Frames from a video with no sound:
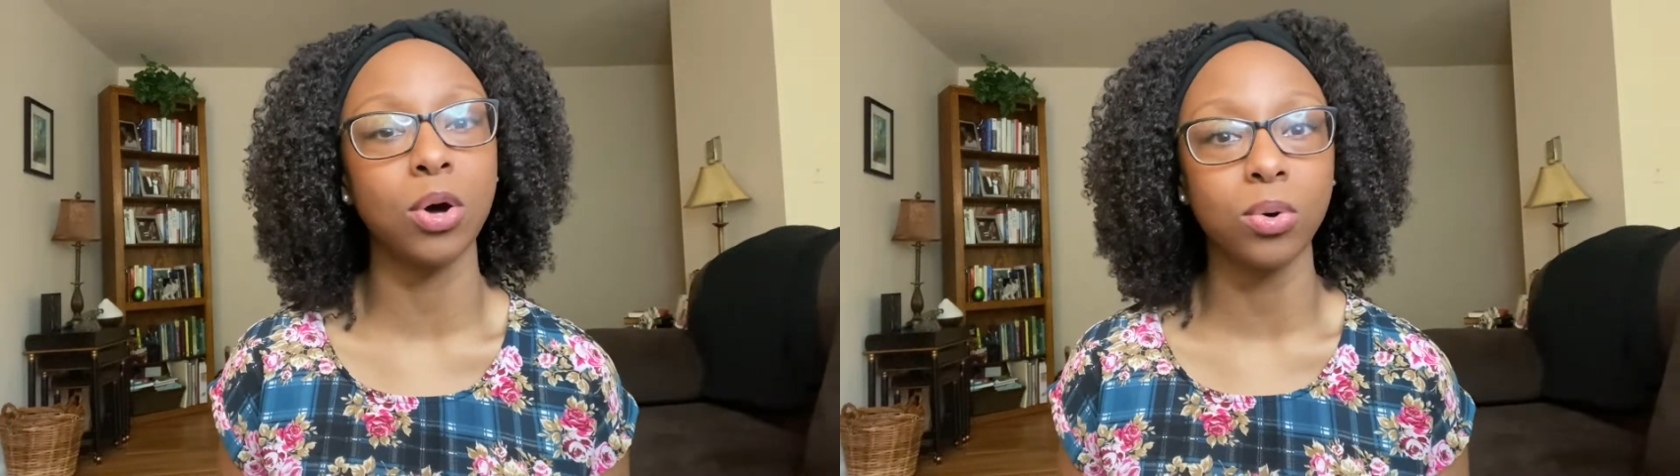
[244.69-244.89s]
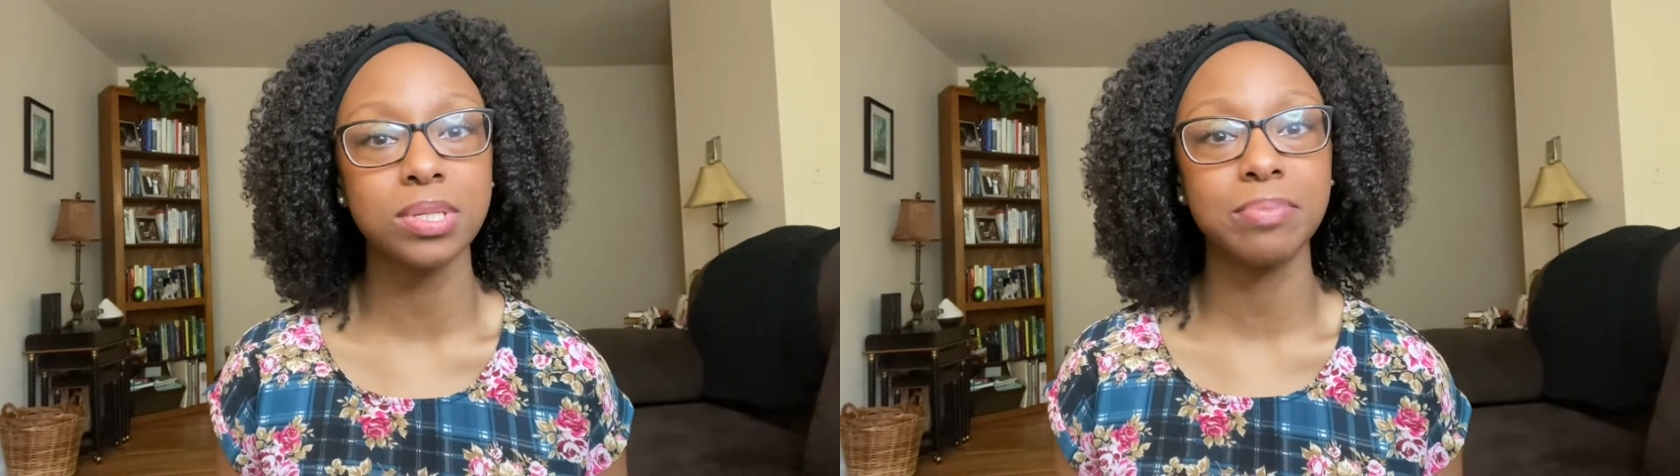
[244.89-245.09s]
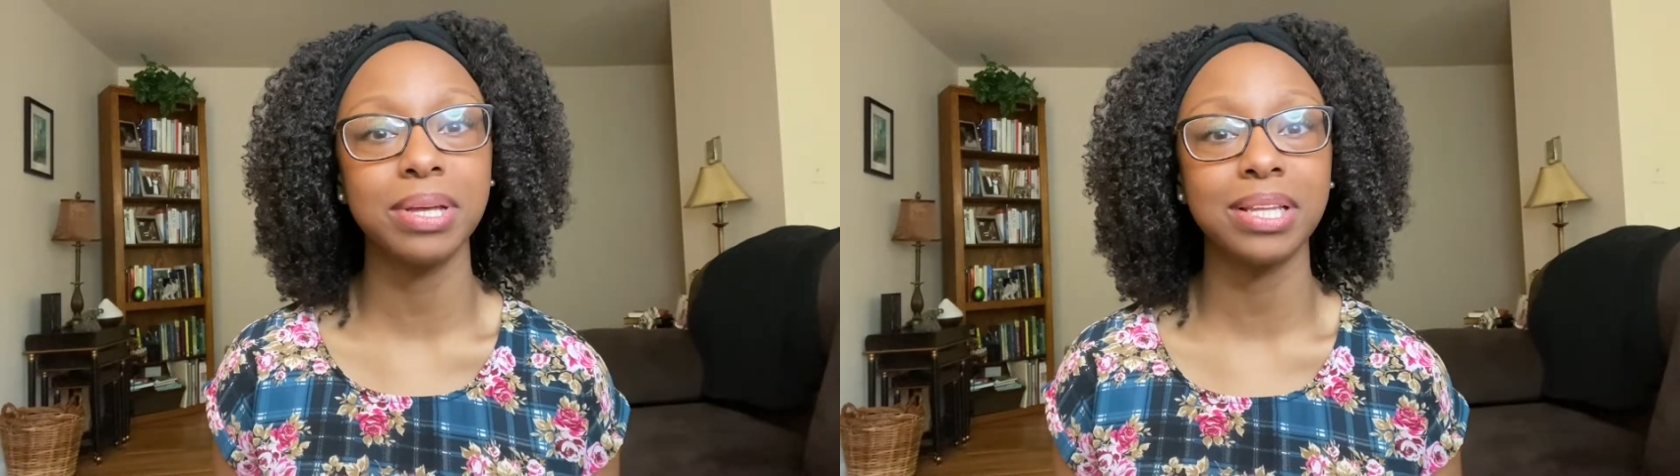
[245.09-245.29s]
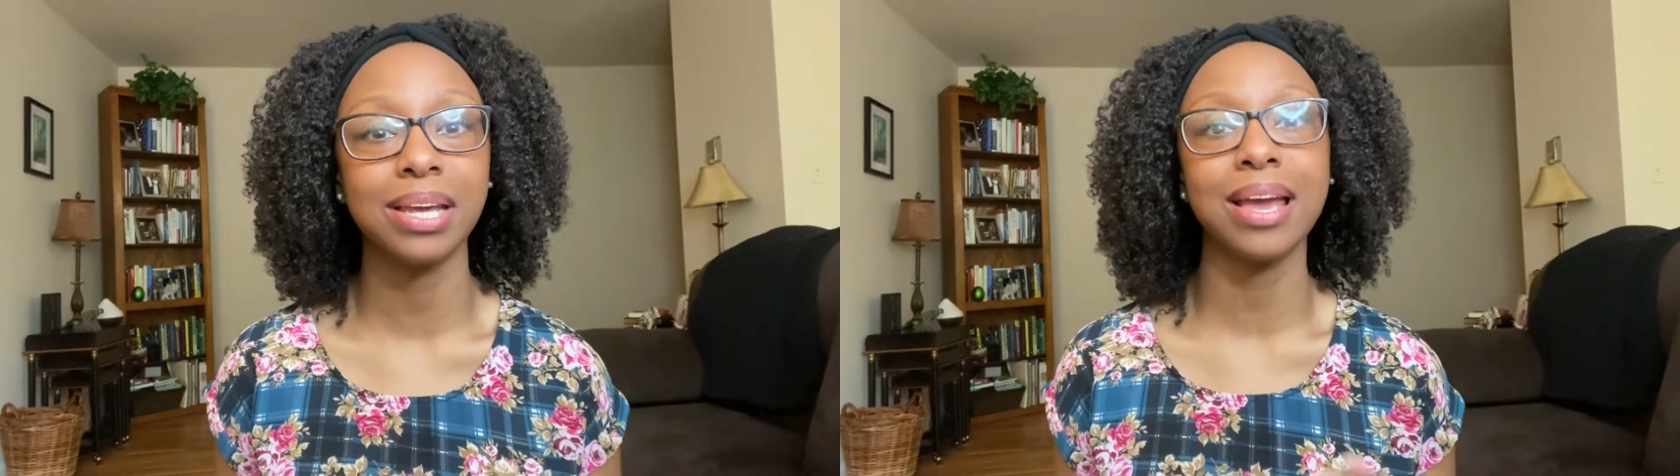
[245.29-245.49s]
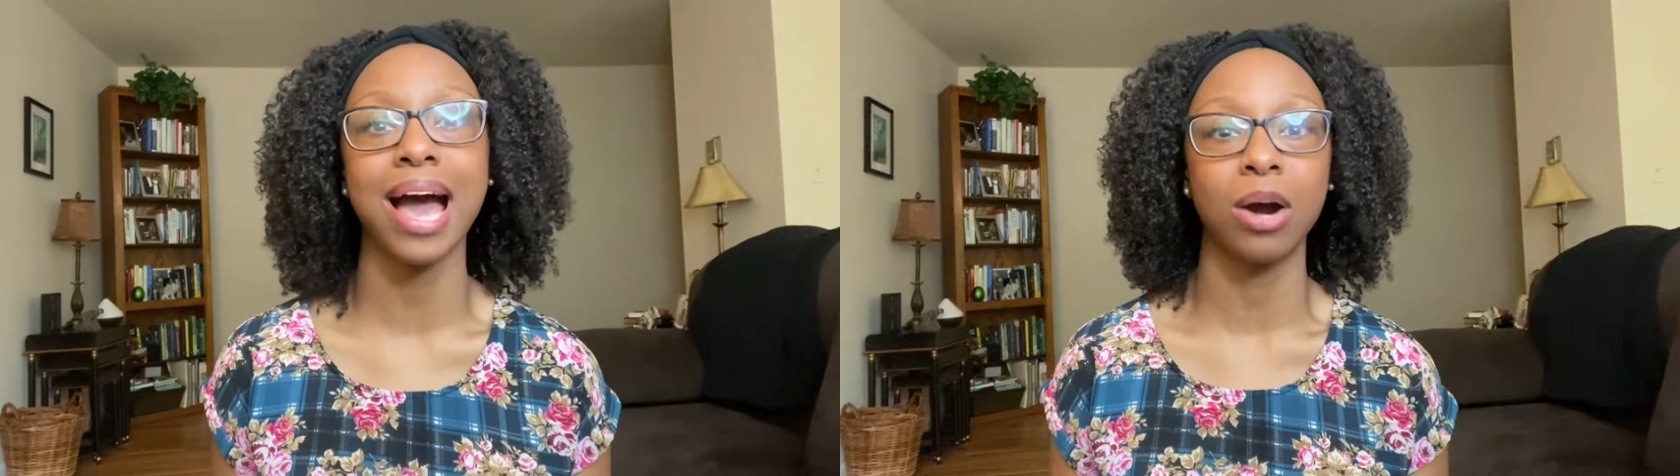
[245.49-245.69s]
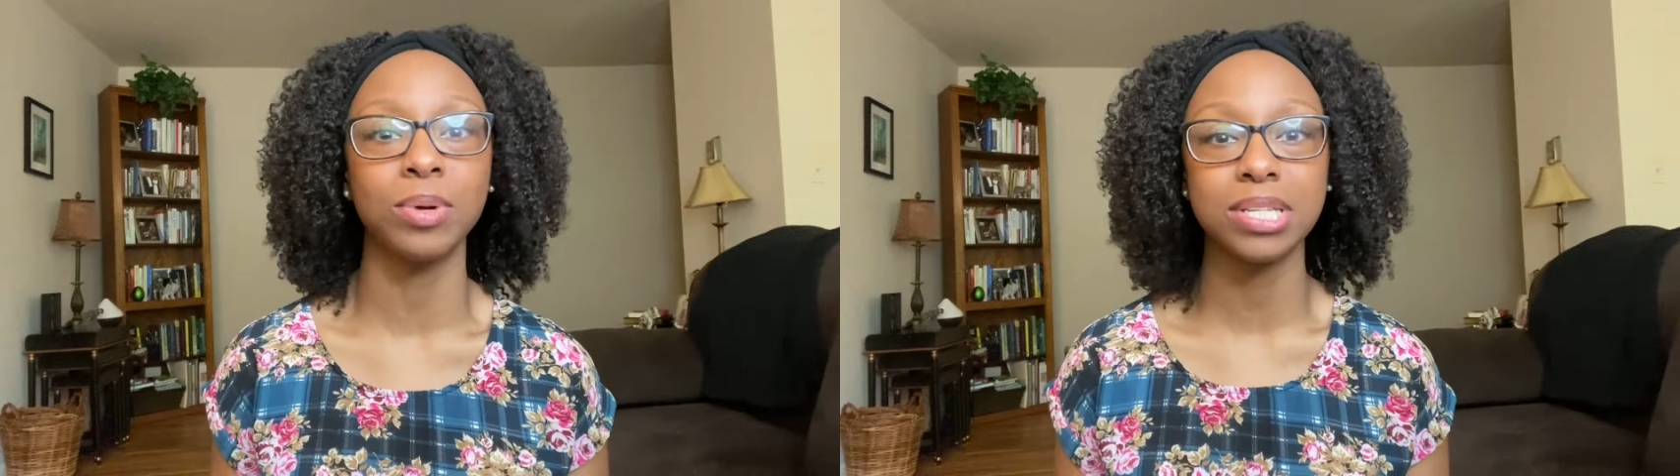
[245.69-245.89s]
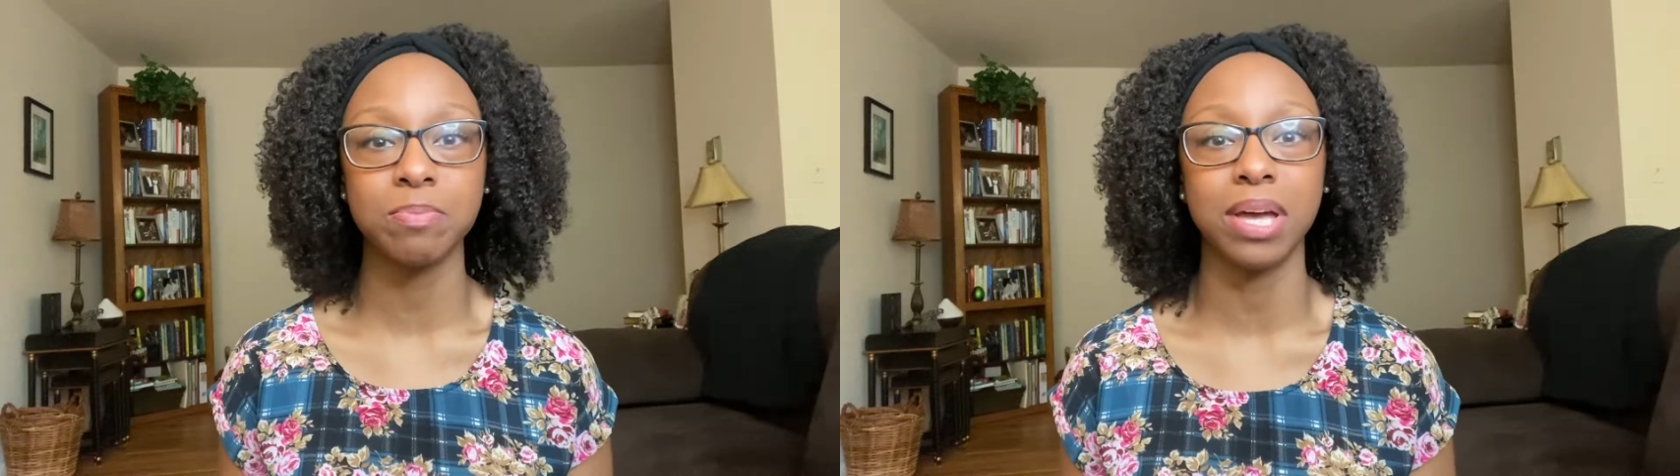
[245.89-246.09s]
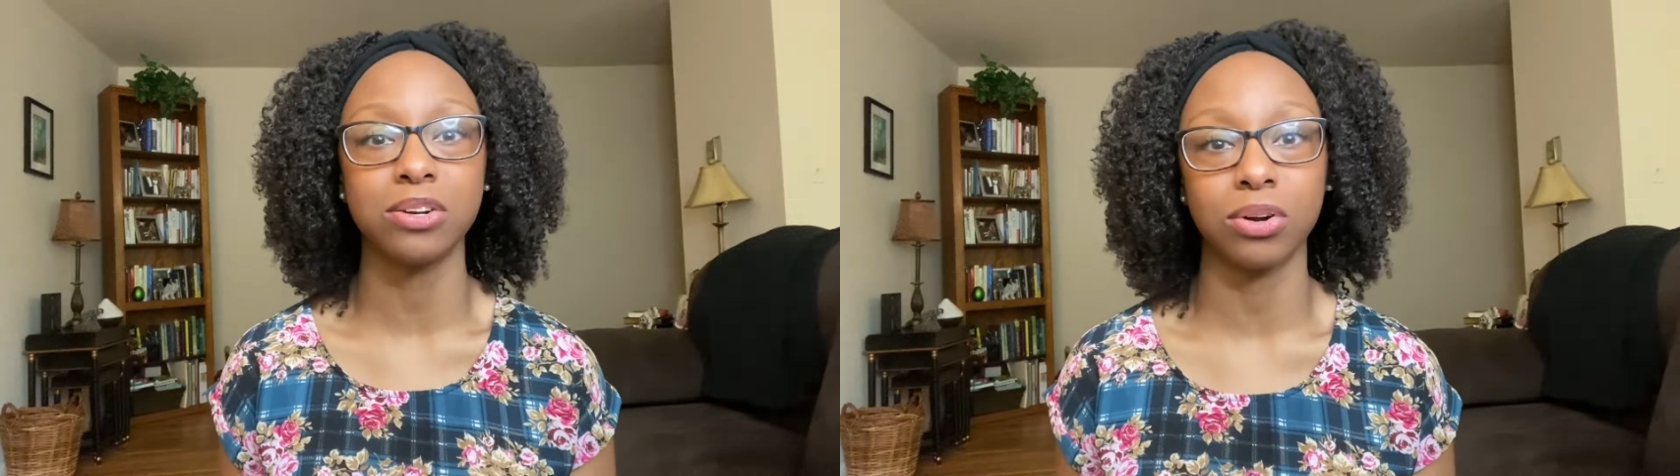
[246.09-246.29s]
ultimately how we
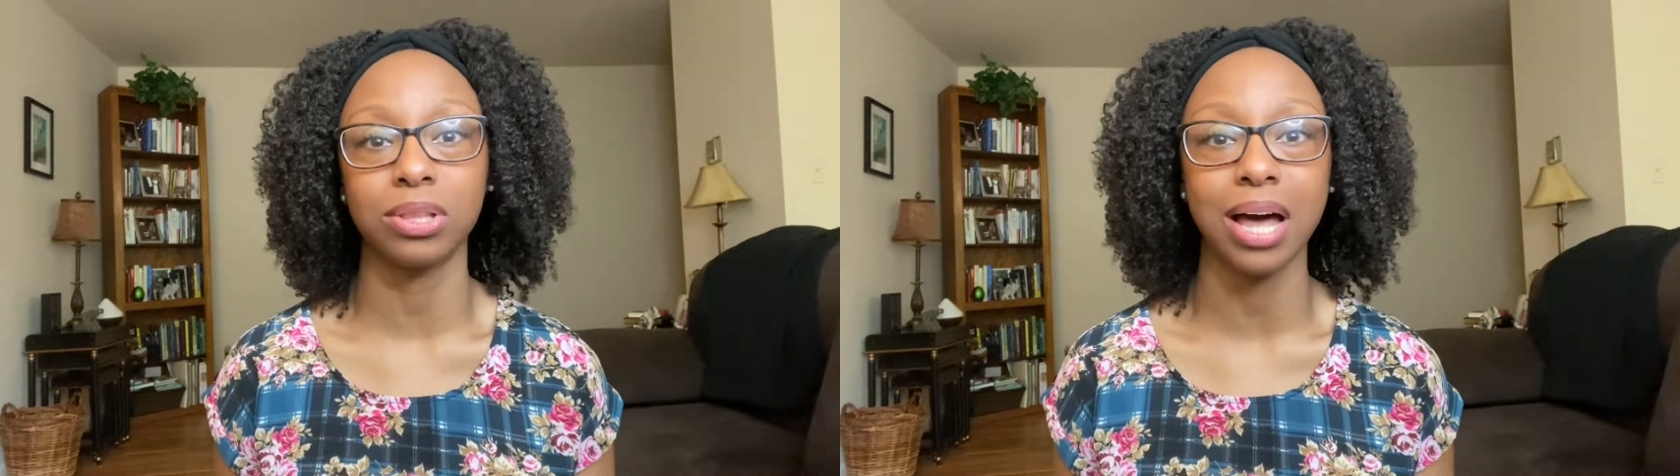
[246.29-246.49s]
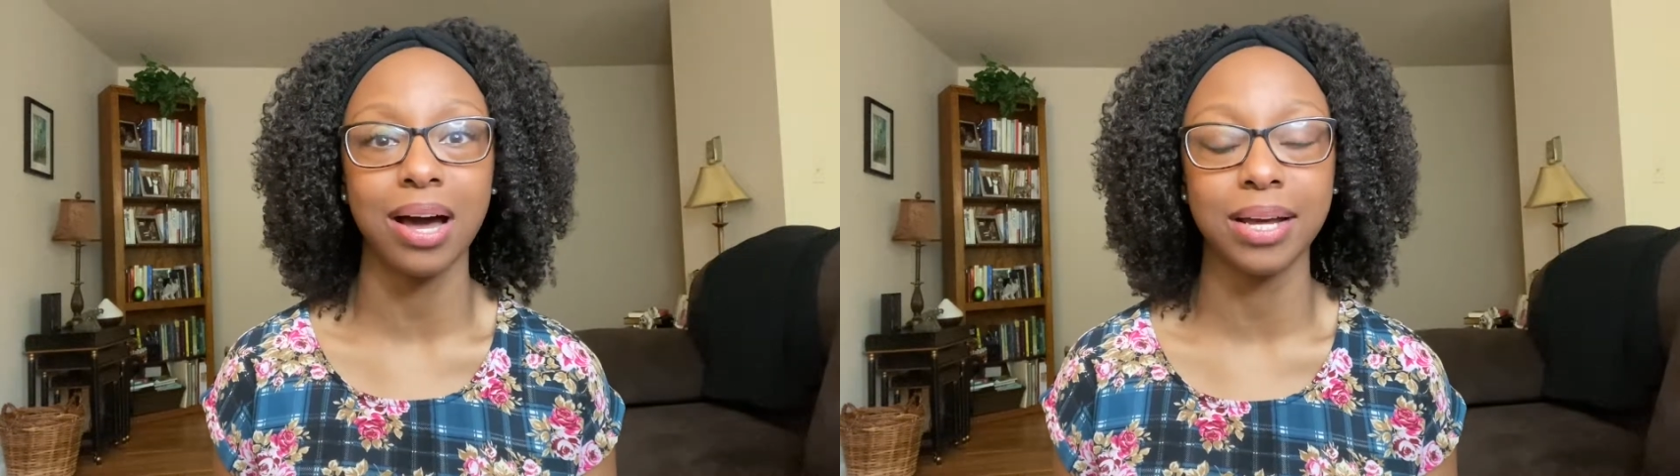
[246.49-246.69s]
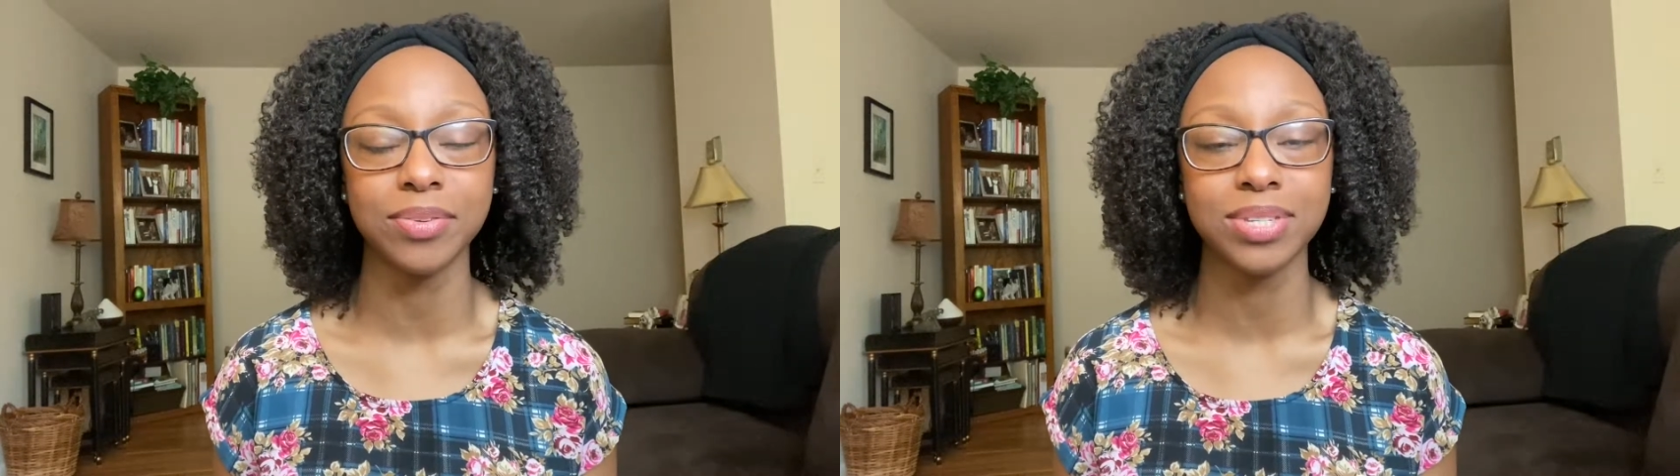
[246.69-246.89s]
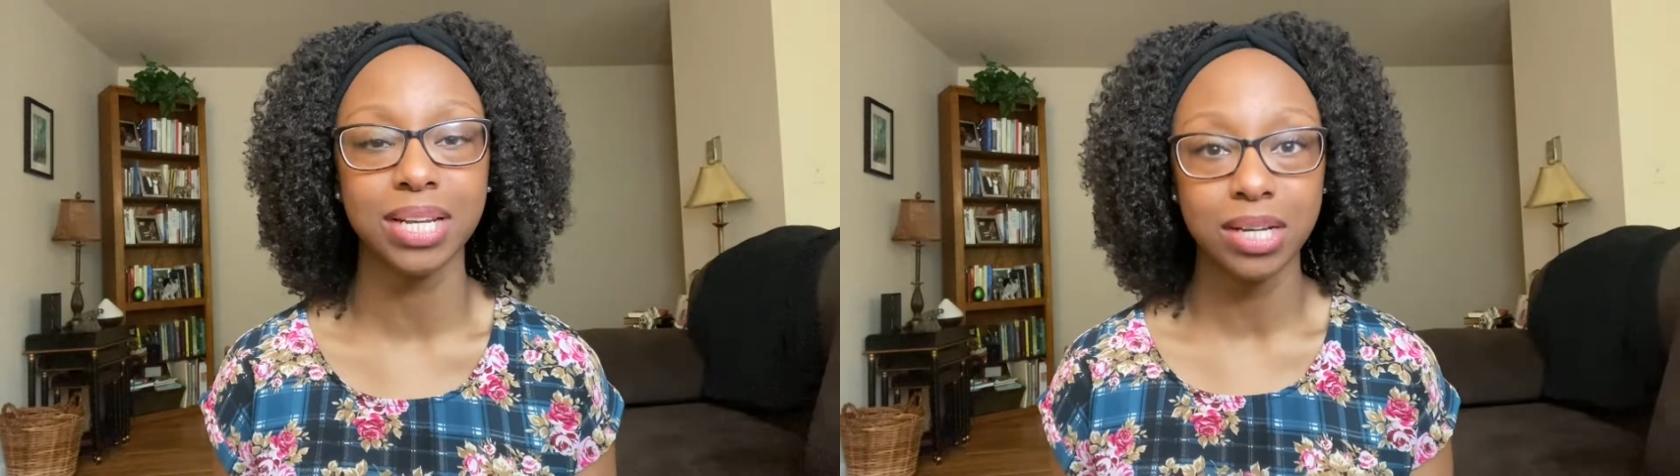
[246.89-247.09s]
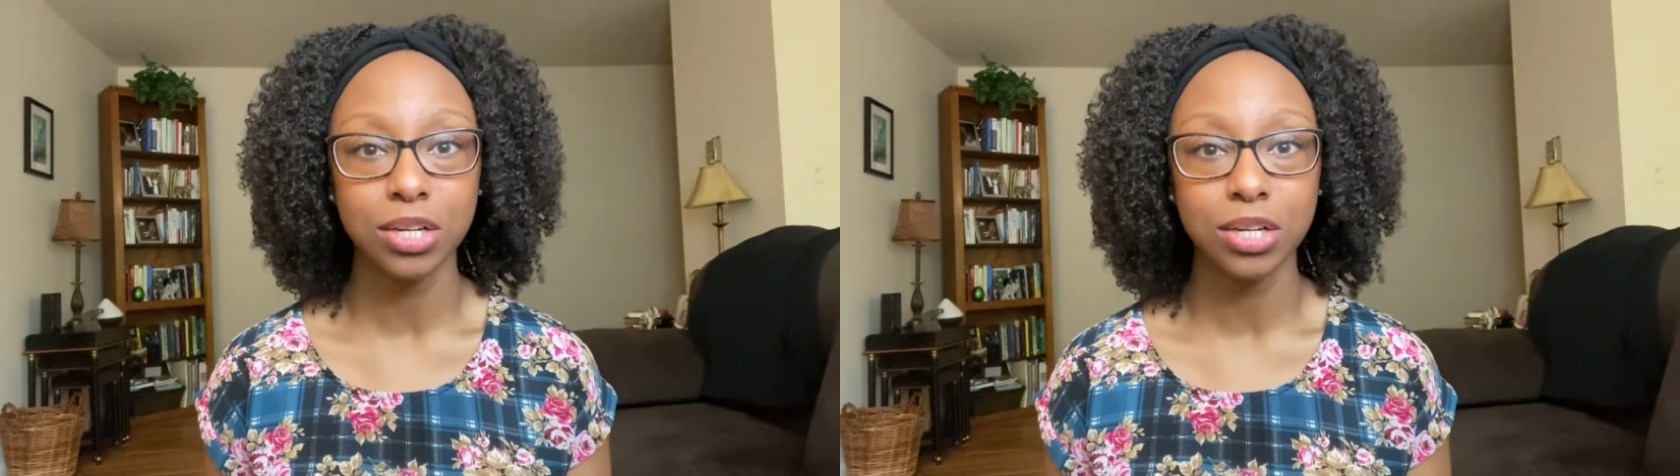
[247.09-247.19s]
spend our lives.